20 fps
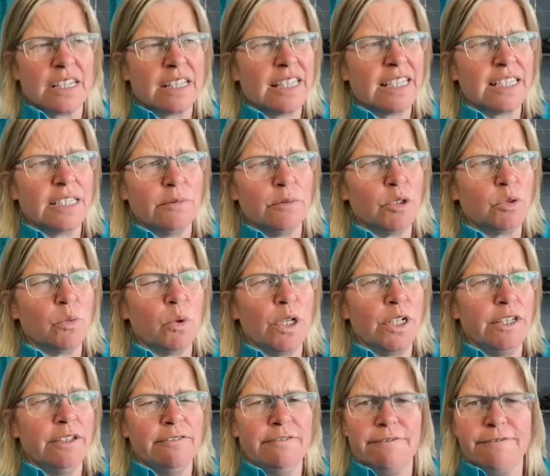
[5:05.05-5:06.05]
I think there was
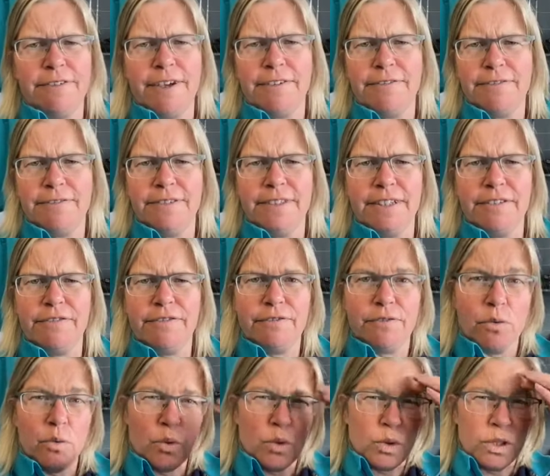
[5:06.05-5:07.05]
one at
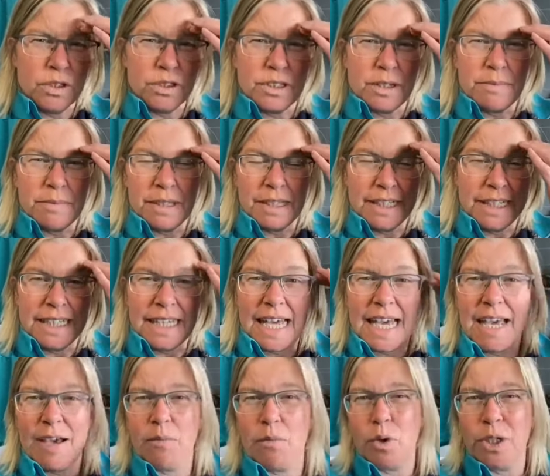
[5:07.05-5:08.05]
54 or something like
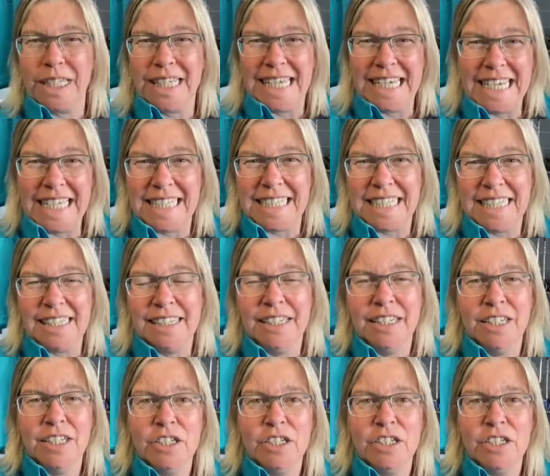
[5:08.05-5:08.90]
that, and one at 80.